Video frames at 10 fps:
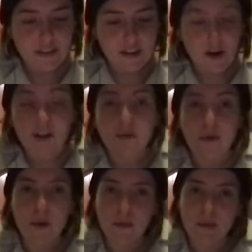all the
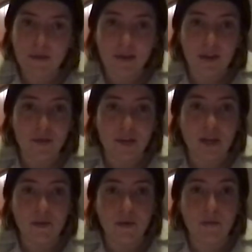poems I'm going to read
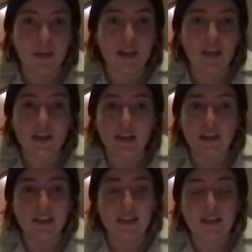will be linked
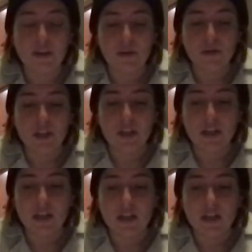in the description,